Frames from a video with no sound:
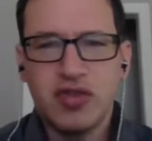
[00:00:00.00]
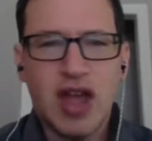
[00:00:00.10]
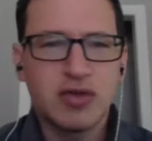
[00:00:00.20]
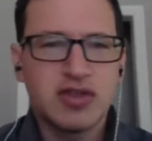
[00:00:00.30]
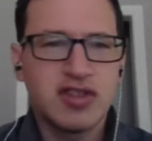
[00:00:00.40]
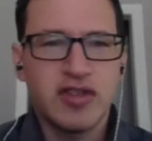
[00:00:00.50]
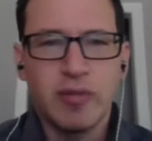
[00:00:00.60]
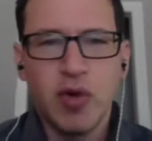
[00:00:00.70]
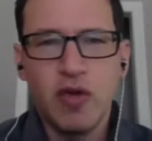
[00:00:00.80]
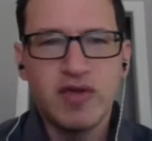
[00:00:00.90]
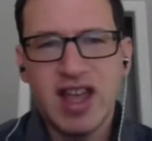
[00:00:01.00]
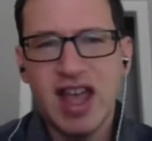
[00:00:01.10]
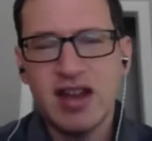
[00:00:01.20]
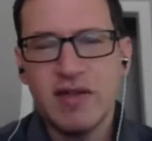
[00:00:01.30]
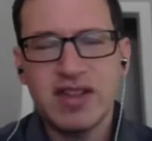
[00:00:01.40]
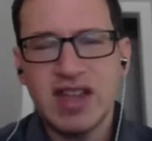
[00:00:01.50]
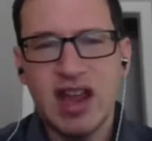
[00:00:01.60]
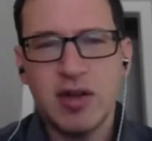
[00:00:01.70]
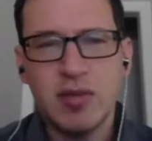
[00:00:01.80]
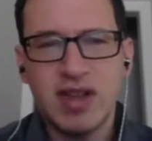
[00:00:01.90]
thousands of moves ahead of his
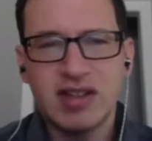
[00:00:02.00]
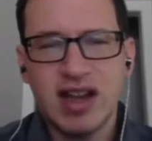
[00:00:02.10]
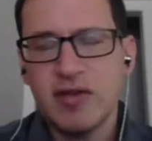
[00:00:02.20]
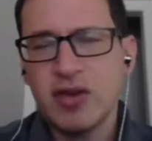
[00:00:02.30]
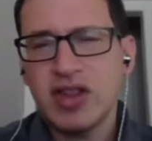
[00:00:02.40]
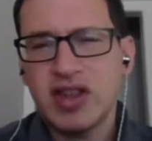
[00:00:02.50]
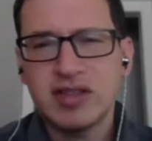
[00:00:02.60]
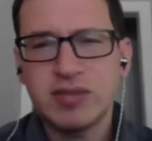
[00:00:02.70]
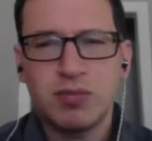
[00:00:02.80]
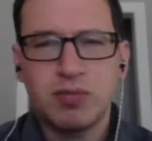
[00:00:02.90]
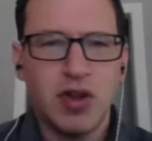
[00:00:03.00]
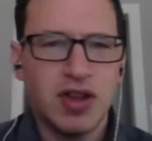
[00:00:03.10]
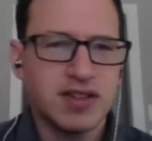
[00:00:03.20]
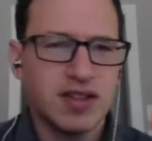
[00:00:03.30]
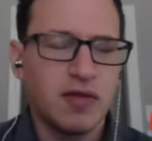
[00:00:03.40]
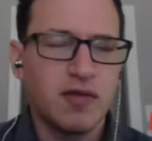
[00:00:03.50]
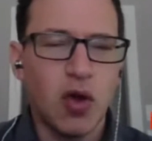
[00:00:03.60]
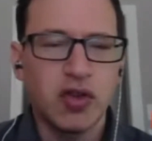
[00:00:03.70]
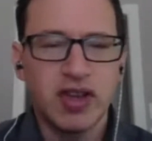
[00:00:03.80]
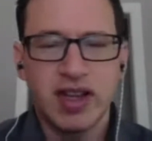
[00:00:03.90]
enemies, and everything is
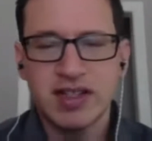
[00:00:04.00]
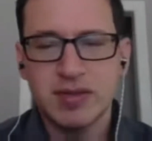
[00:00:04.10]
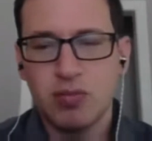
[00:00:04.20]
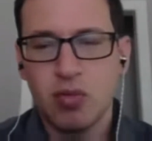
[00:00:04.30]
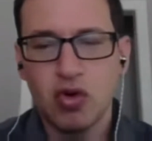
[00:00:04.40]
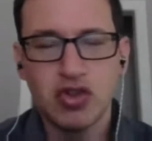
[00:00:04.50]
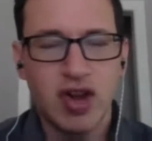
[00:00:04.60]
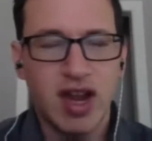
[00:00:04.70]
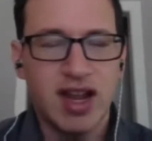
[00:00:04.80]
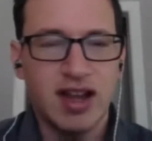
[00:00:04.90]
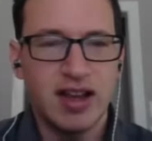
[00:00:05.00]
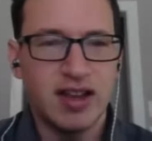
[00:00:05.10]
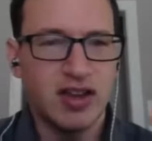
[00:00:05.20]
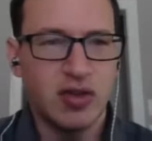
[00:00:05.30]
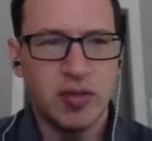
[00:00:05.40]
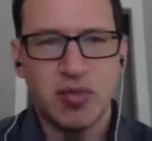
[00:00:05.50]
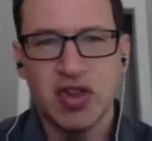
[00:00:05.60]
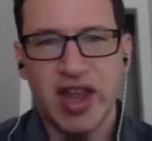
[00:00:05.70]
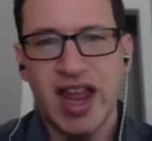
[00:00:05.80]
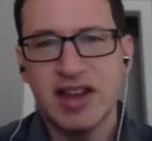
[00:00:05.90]
unfolding as portrayed, and, the
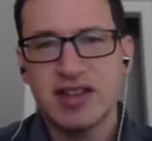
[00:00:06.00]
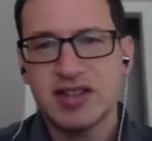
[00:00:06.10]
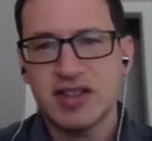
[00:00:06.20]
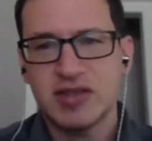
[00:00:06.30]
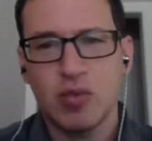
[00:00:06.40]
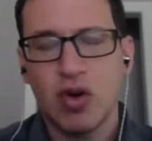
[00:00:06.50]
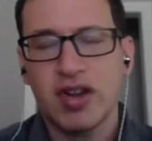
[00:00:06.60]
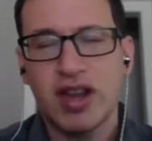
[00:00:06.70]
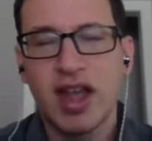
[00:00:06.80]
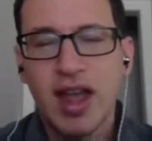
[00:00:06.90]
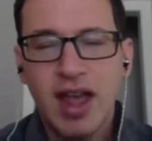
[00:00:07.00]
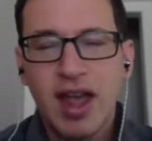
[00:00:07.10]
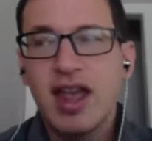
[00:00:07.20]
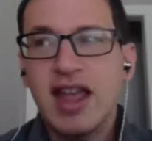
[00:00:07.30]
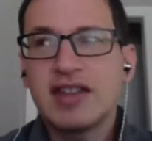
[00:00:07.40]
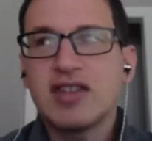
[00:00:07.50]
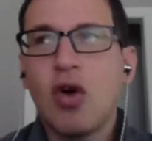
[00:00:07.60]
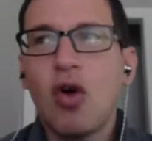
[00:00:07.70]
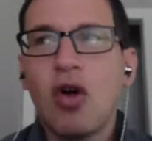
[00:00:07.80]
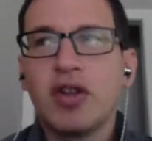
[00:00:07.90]
plan is working.
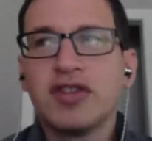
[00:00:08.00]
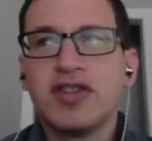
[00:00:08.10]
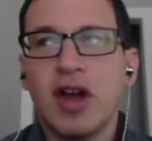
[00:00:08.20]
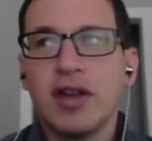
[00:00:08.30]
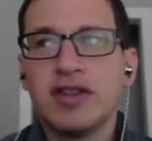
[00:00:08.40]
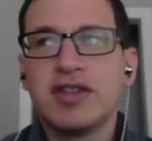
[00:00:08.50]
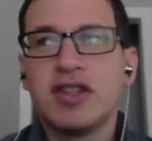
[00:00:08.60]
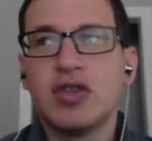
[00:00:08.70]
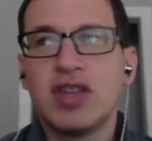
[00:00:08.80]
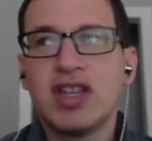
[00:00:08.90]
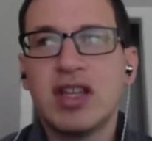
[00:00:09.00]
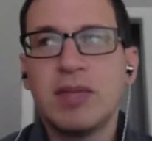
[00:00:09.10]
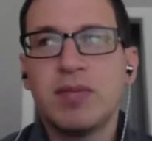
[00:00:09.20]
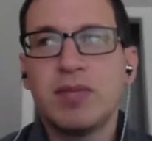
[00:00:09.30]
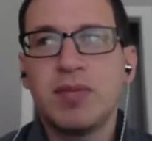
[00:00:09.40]
It's all done to keep